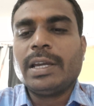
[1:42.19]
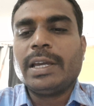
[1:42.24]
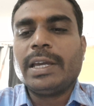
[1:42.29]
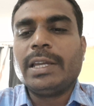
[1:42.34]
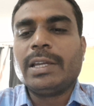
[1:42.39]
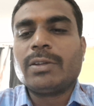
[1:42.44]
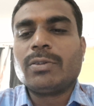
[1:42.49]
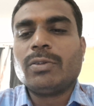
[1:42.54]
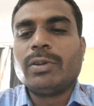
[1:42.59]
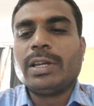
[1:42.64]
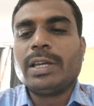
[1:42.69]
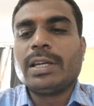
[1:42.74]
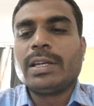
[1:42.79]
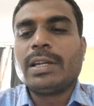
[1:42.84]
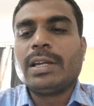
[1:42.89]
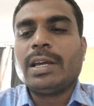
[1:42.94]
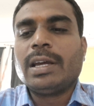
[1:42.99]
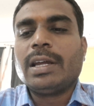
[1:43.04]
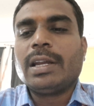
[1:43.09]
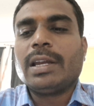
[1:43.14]

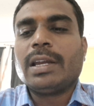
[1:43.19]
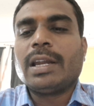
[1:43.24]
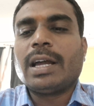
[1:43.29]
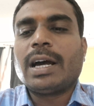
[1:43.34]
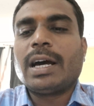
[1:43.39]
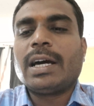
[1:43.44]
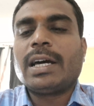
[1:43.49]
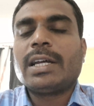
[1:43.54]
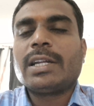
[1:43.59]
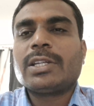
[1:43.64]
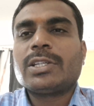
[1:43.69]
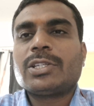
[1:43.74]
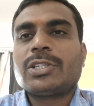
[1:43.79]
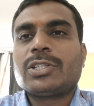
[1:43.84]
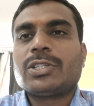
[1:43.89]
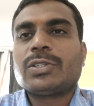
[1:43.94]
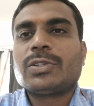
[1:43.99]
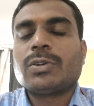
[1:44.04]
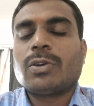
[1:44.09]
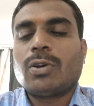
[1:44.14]
including large
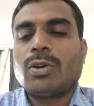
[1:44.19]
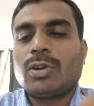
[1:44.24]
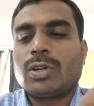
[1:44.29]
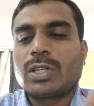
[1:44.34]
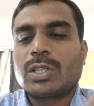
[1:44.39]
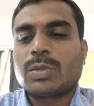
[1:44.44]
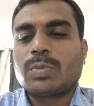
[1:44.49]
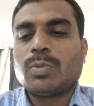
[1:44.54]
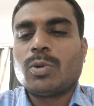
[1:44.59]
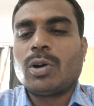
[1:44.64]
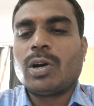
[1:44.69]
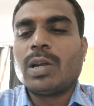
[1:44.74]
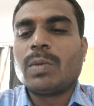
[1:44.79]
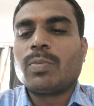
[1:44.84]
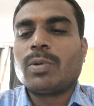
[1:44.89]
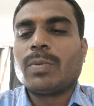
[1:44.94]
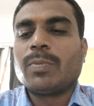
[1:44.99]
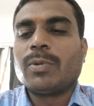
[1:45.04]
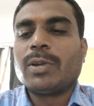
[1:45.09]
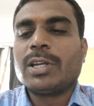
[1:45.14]
or small
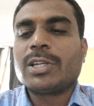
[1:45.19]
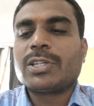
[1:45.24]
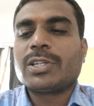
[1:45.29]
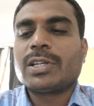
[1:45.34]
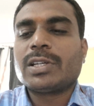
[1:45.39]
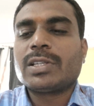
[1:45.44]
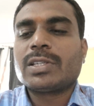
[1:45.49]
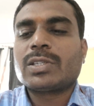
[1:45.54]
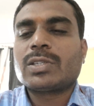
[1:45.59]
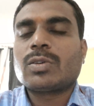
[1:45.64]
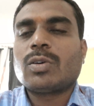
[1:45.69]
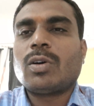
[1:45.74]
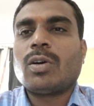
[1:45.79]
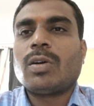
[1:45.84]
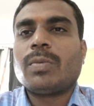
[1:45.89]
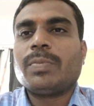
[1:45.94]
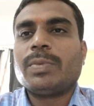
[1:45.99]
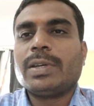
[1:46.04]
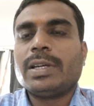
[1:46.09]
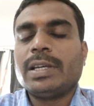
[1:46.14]
populations
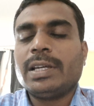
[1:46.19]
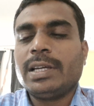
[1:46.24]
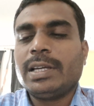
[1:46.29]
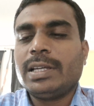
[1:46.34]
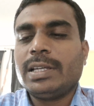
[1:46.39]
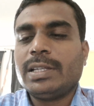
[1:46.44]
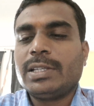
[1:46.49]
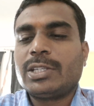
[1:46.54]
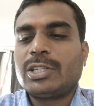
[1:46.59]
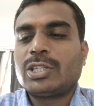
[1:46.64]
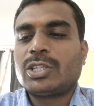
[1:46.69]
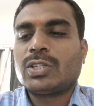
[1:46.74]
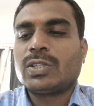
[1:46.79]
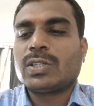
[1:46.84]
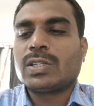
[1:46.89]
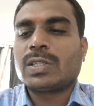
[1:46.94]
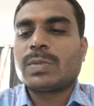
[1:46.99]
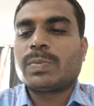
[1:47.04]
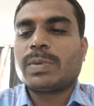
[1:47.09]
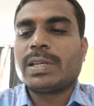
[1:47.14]
of each
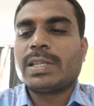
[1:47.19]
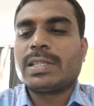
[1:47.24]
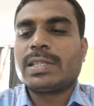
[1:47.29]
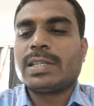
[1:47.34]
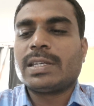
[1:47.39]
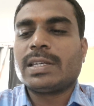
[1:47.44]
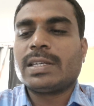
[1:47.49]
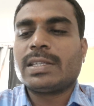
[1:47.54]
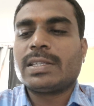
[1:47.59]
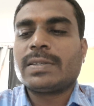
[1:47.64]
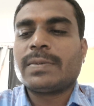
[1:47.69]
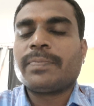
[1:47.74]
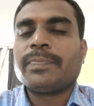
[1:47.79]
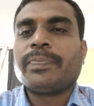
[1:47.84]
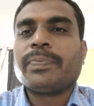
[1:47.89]
species